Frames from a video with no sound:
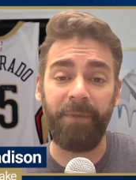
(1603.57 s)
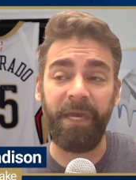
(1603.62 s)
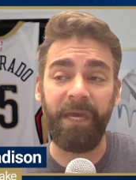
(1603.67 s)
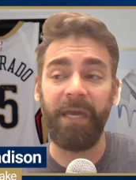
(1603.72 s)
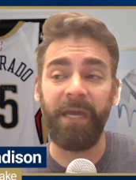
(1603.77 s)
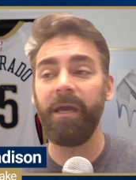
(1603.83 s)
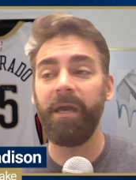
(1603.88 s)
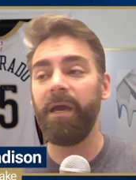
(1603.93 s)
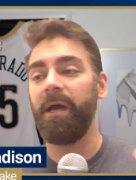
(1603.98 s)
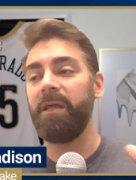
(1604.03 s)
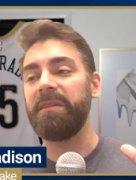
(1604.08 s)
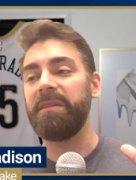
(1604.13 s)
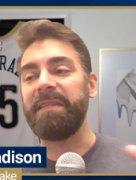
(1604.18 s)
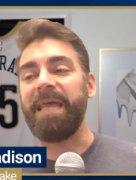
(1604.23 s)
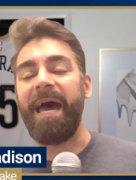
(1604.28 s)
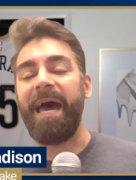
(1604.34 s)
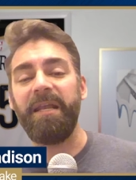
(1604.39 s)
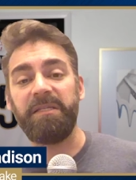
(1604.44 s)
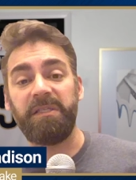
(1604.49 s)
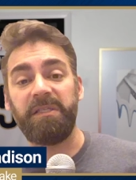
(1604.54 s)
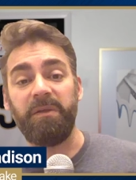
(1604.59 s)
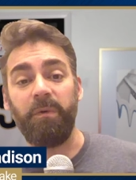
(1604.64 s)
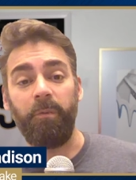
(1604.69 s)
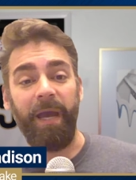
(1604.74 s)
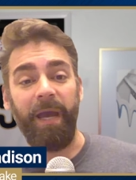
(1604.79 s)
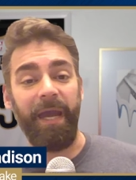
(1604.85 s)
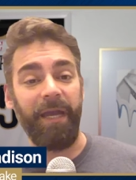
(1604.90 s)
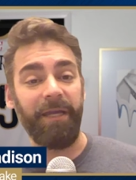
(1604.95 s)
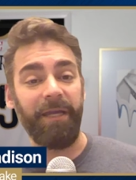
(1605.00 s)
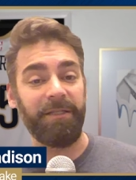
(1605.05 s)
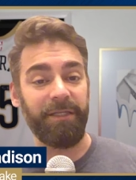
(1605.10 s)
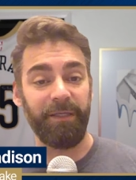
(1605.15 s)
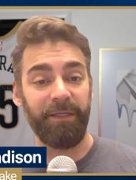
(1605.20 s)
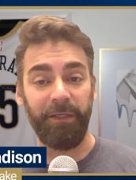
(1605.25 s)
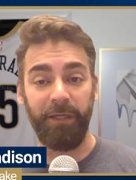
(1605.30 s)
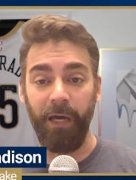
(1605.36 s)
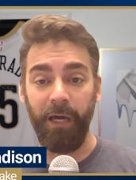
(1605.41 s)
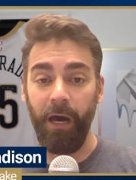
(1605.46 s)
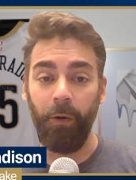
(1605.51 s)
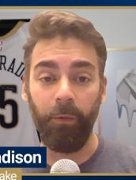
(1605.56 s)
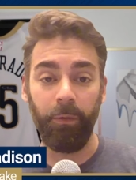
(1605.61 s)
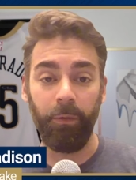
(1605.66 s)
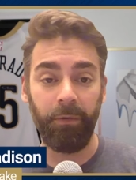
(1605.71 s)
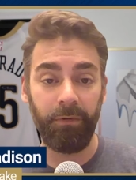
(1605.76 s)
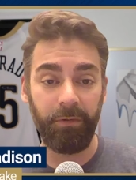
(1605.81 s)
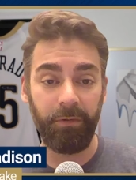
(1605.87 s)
be, that is the way to go.